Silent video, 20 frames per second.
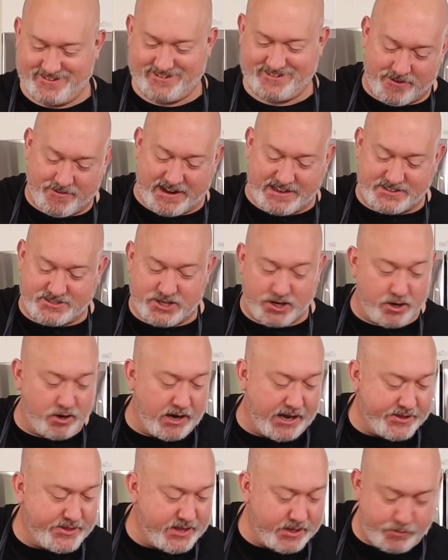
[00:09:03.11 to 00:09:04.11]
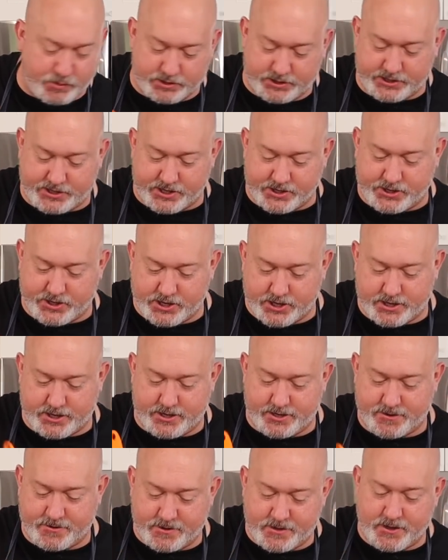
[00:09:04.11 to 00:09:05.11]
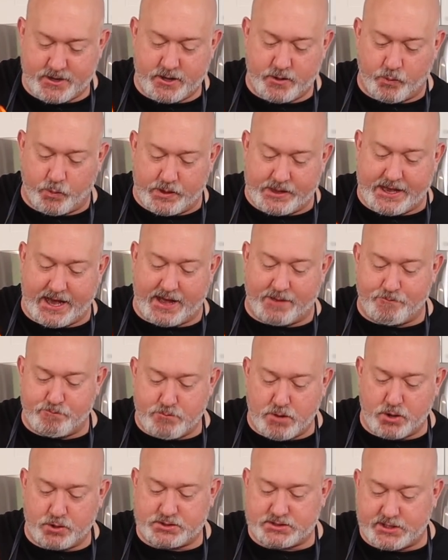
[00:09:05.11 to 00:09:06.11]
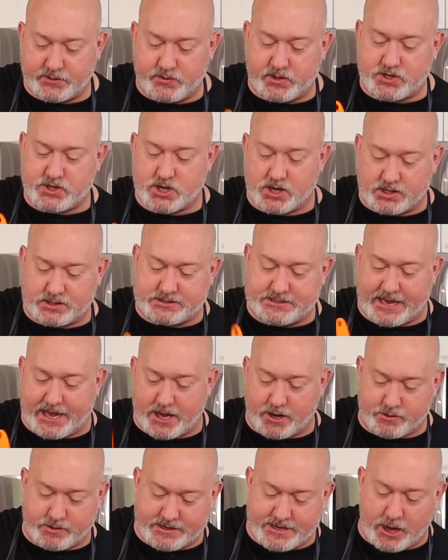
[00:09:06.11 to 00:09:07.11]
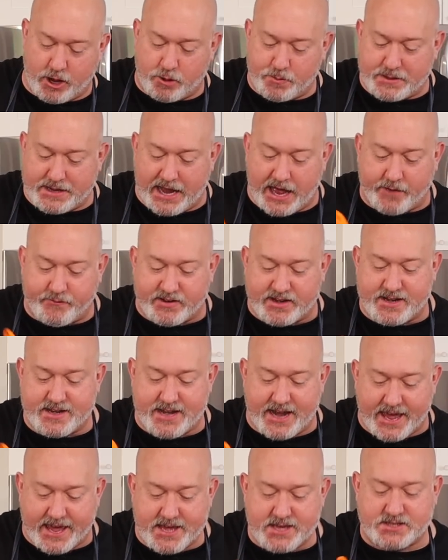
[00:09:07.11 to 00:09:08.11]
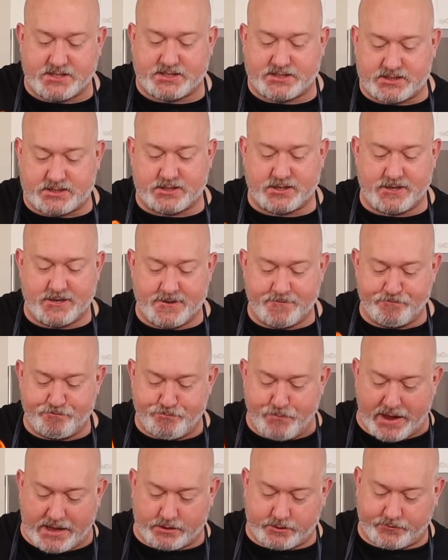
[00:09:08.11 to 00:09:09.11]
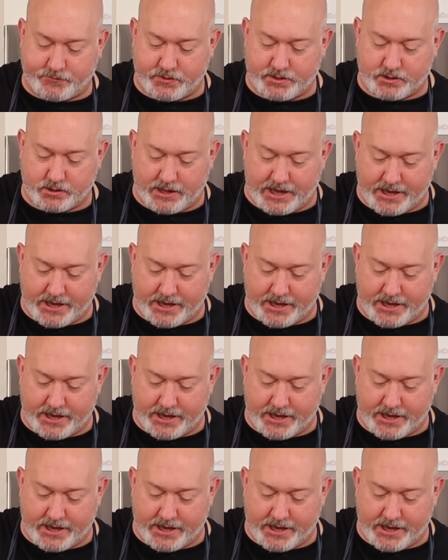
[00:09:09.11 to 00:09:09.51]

All right, so I think we're looking good. We got most of the chunks out. Now I'm gonna have a nice mouthfeel.